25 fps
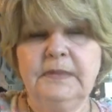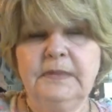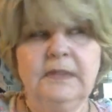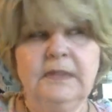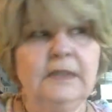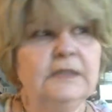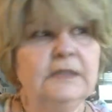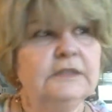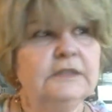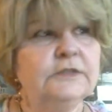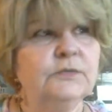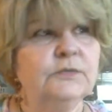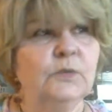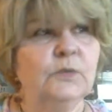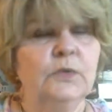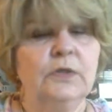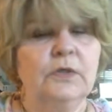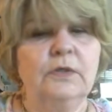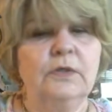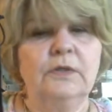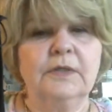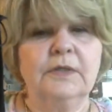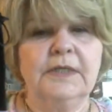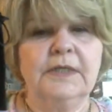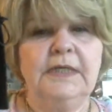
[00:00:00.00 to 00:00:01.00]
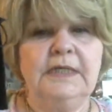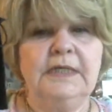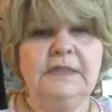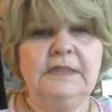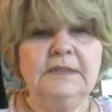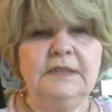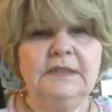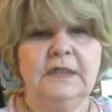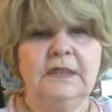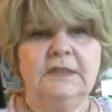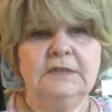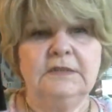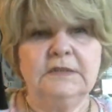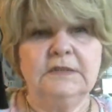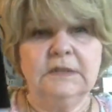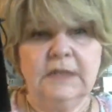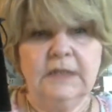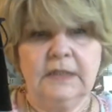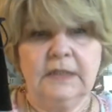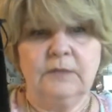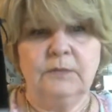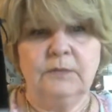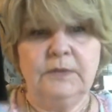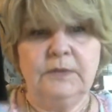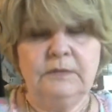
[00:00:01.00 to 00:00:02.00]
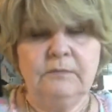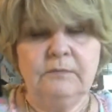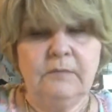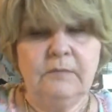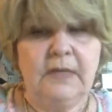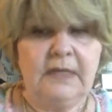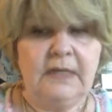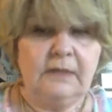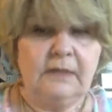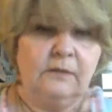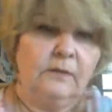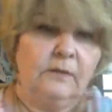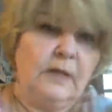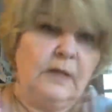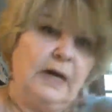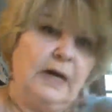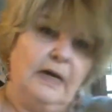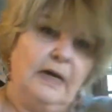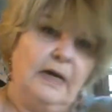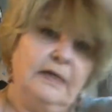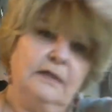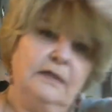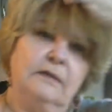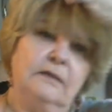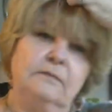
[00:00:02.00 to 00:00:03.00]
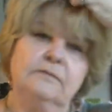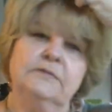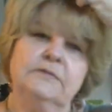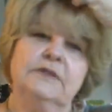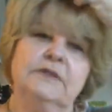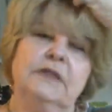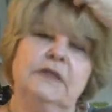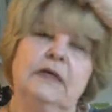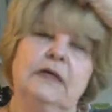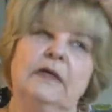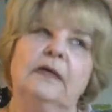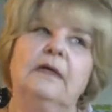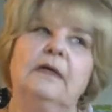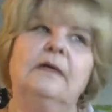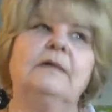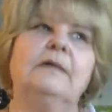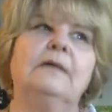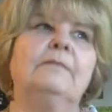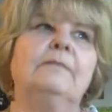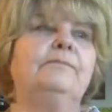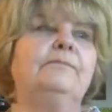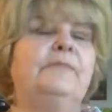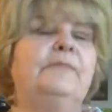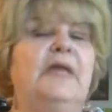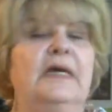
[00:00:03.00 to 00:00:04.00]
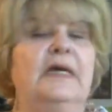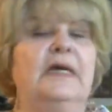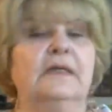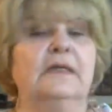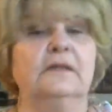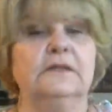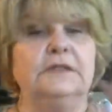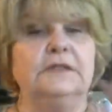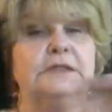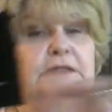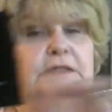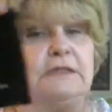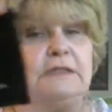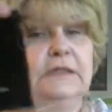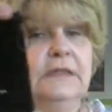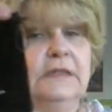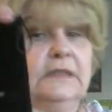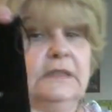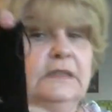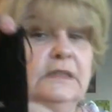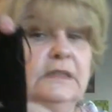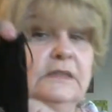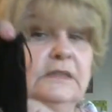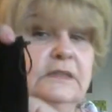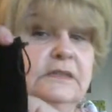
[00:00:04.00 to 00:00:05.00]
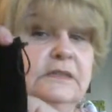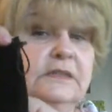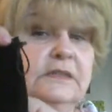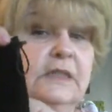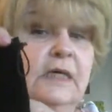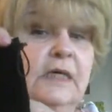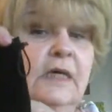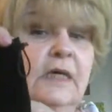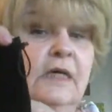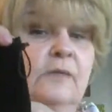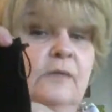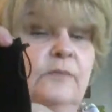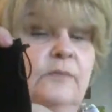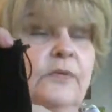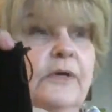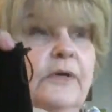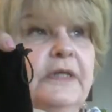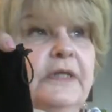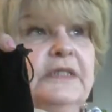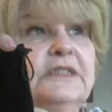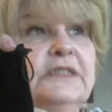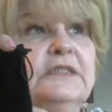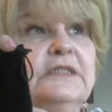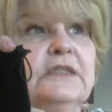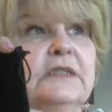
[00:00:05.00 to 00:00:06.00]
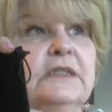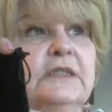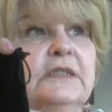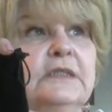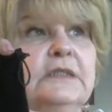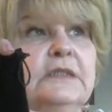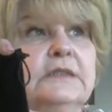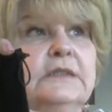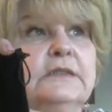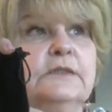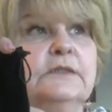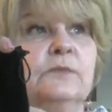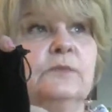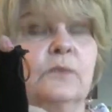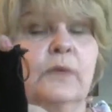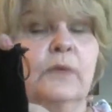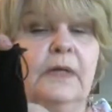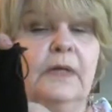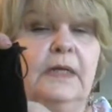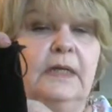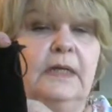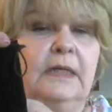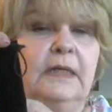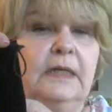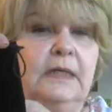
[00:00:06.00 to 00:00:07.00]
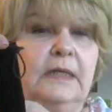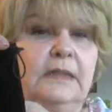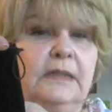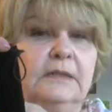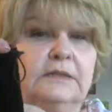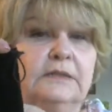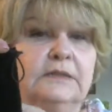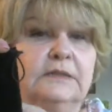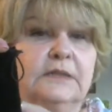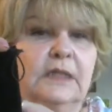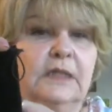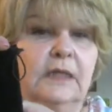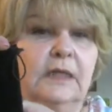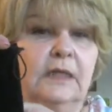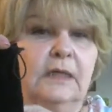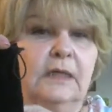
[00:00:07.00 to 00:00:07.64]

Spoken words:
his work, he does liquid metal items, necklaces, bracelets, rings.